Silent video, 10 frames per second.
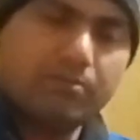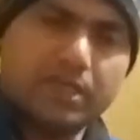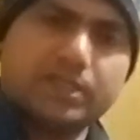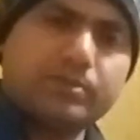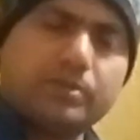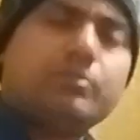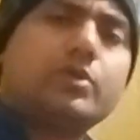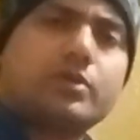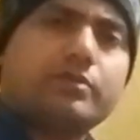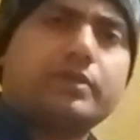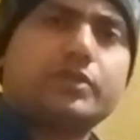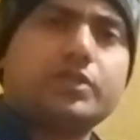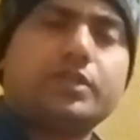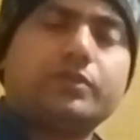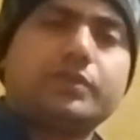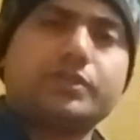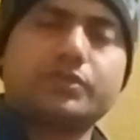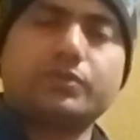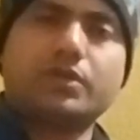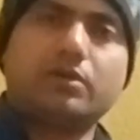maximum number of trade
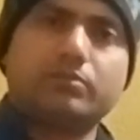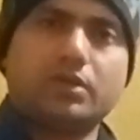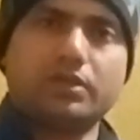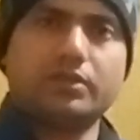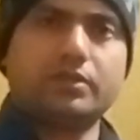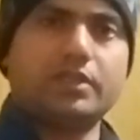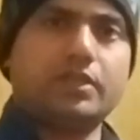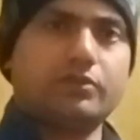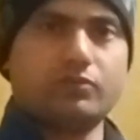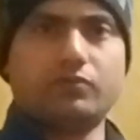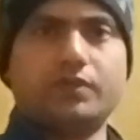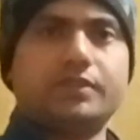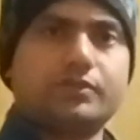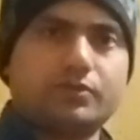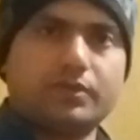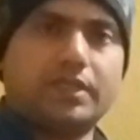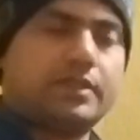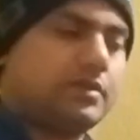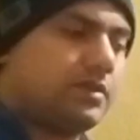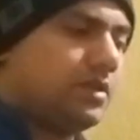unions to come under their influence so
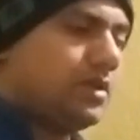that